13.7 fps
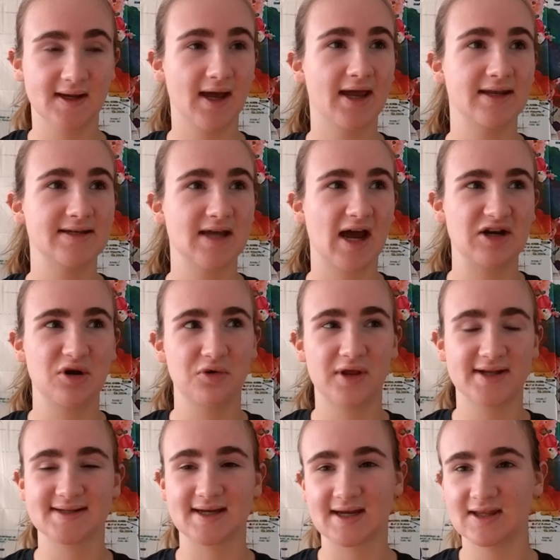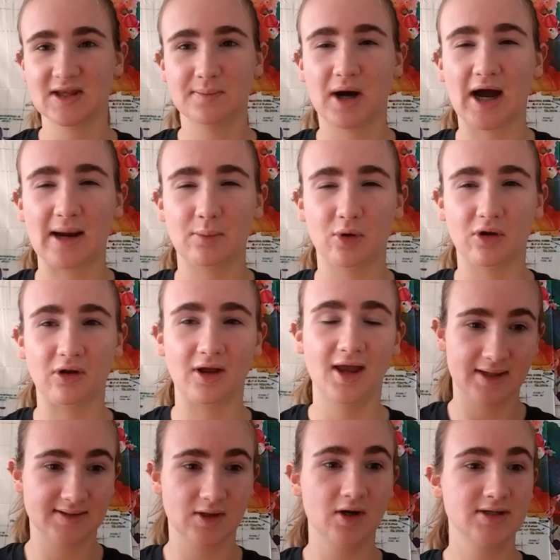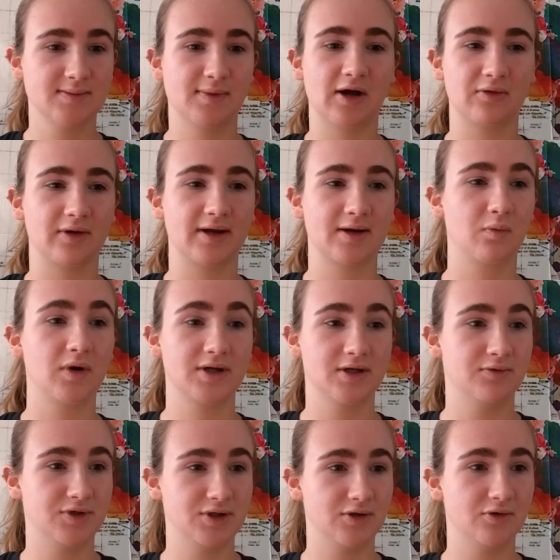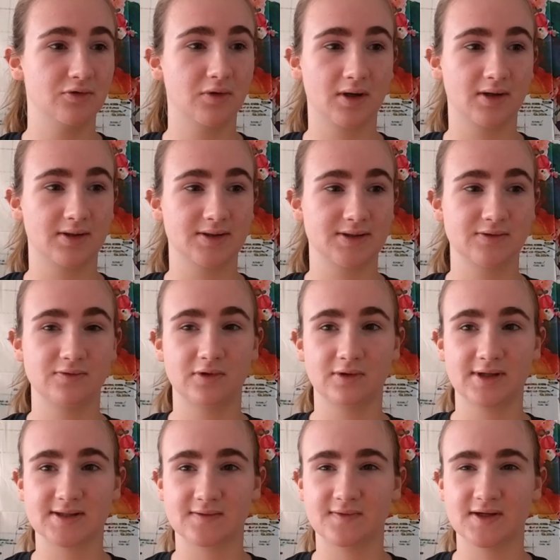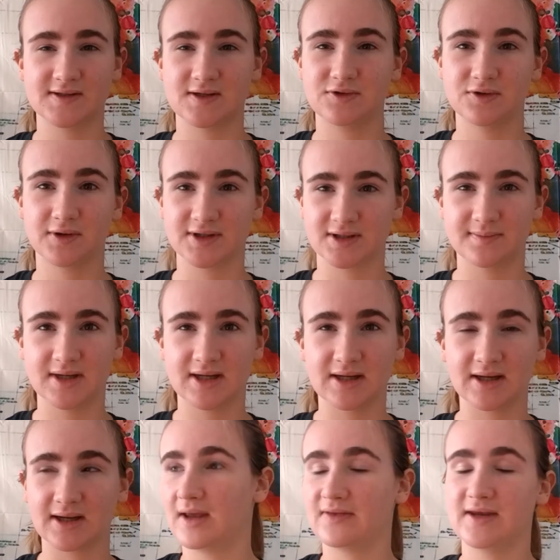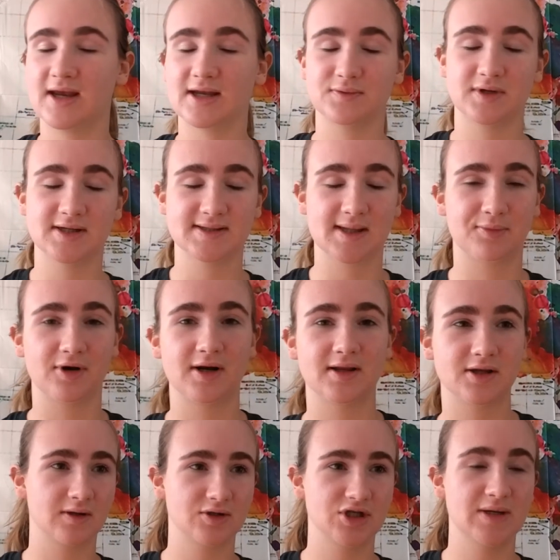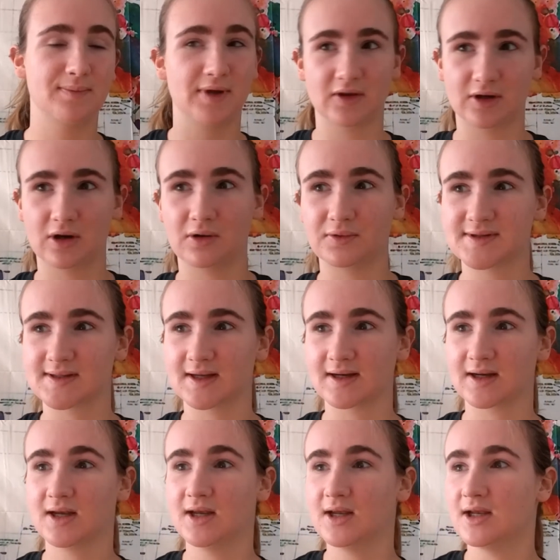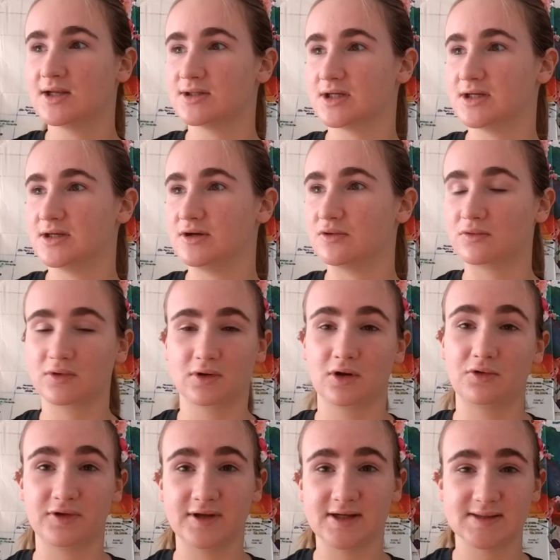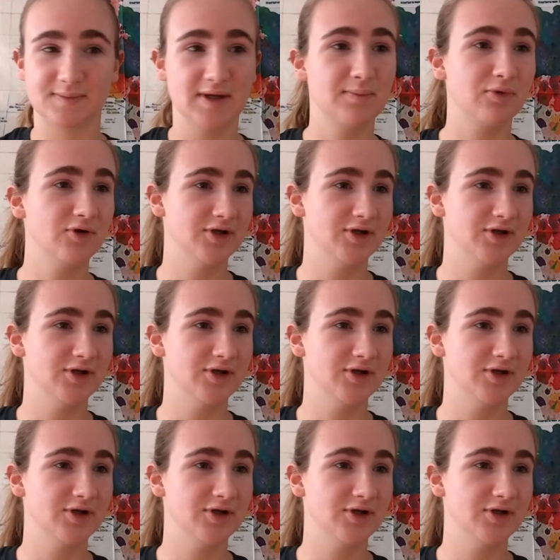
And I know that's like in the Bible. It talks about like, what you do unto the least of these you do unto me. And at the end when he's separating the sheep and the goats, like, did you clothe these people?